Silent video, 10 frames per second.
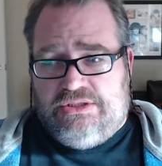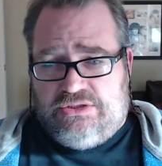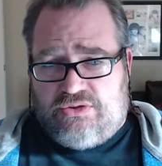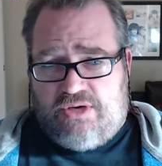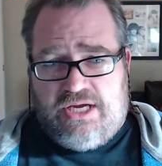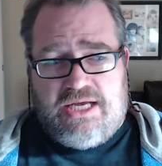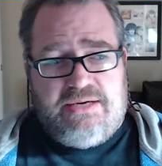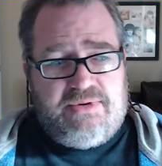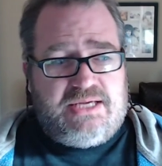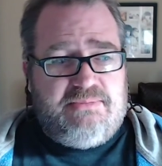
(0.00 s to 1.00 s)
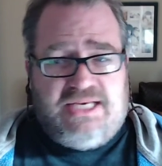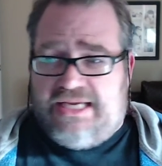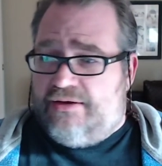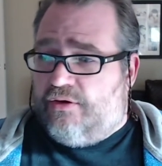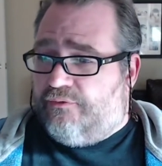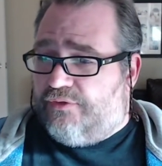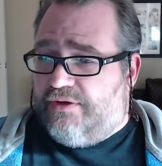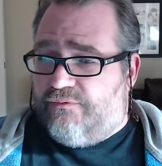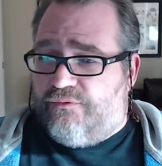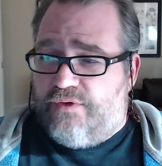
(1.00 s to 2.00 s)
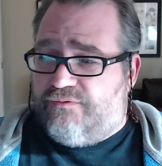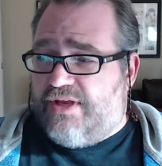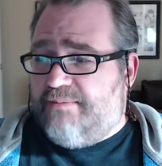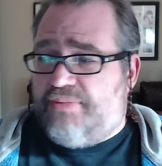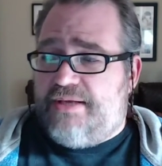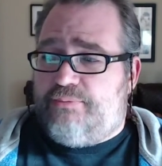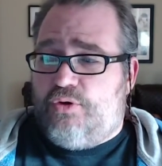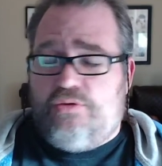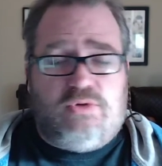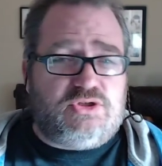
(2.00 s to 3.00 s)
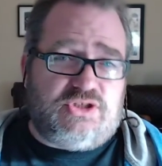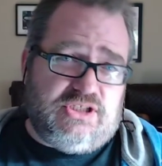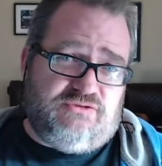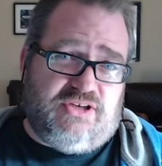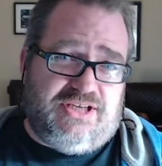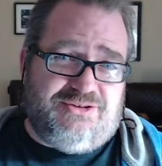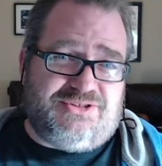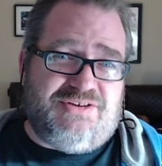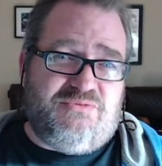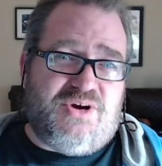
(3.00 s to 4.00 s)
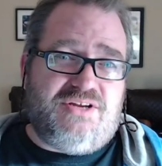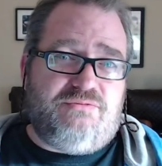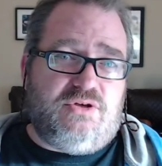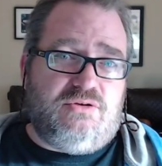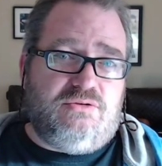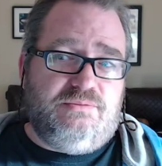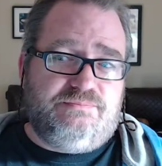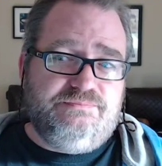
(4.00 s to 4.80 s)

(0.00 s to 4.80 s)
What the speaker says: So I highly recommend it. Of the 15 people who watch these videos, if one of you